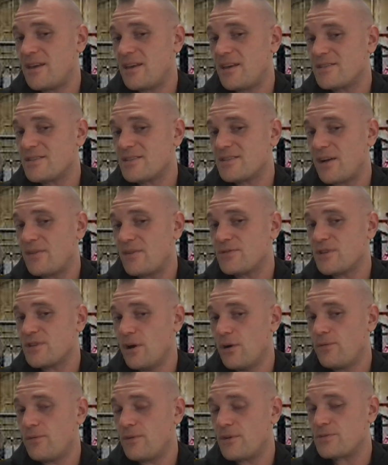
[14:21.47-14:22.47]
it sounds
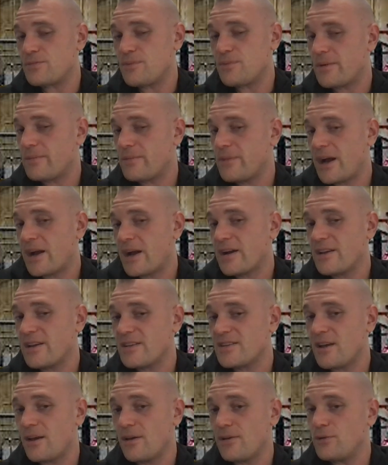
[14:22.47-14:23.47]
selfish, but I'm not
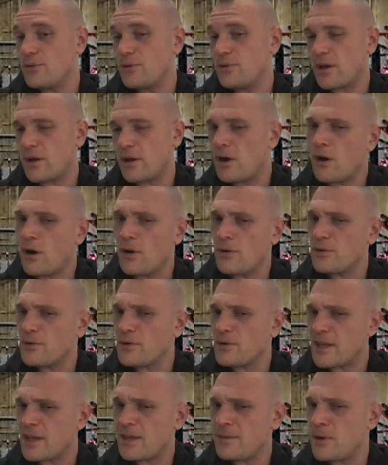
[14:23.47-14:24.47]
going to tell you, like, oh, you
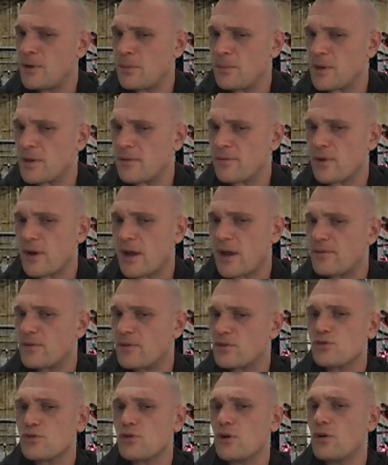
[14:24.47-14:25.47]
can email me if you're
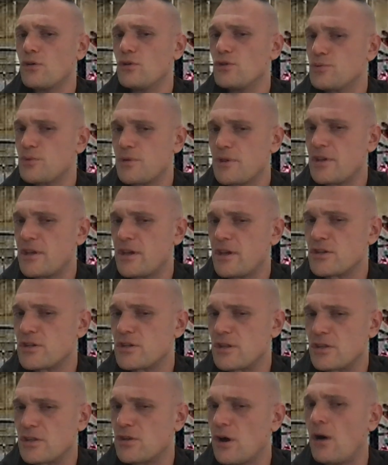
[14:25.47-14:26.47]
having struggles with
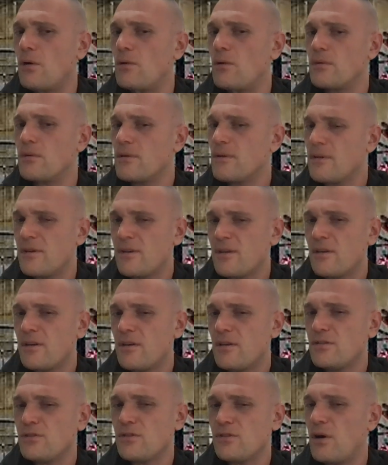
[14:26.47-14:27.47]
addiction, but don't
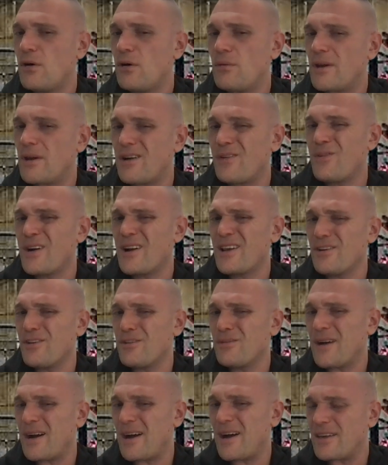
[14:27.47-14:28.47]
don't. I don't want to
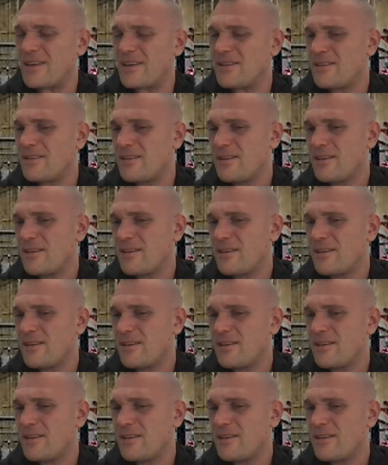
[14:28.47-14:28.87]
hear about it.